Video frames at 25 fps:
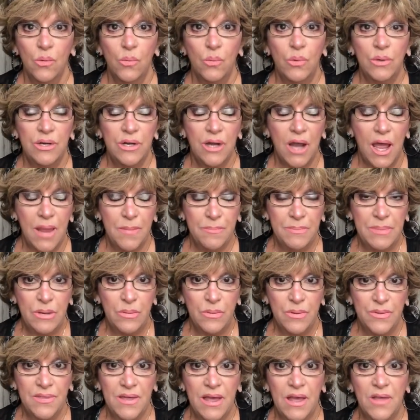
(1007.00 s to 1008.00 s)
would not be
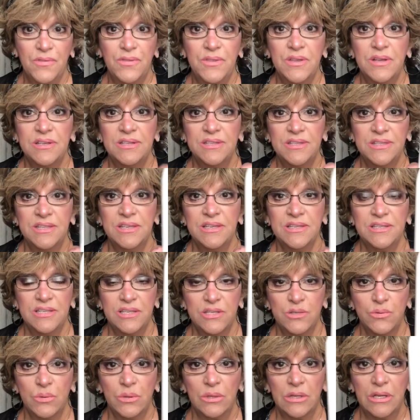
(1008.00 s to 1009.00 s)
without this. This
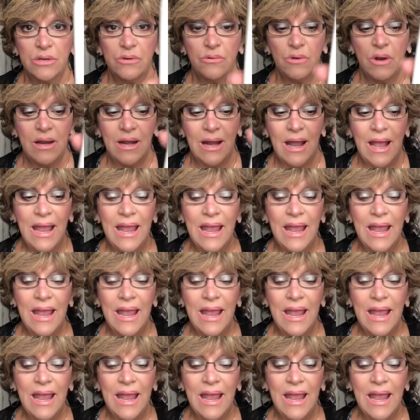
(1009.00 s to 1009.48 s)
is really great.